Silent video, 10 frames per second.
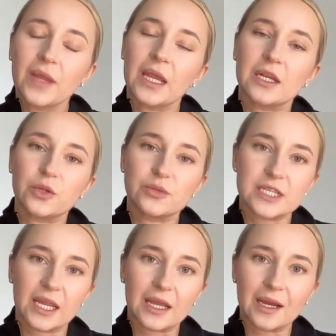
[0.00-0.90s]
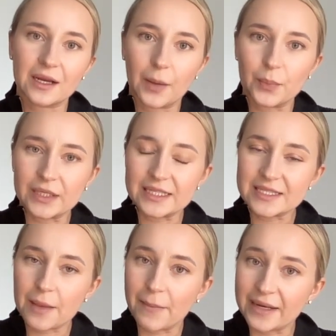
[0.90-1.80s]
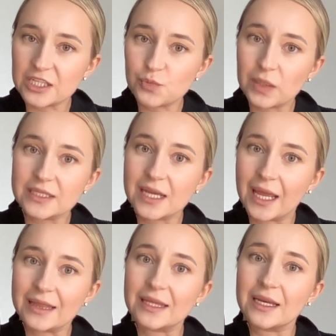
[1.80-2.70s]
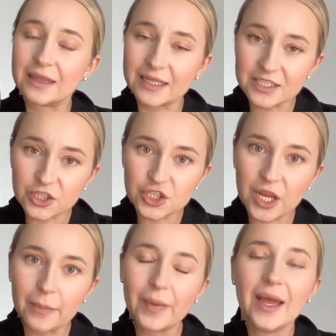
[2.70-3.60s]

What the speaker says: including companies' management and leadership,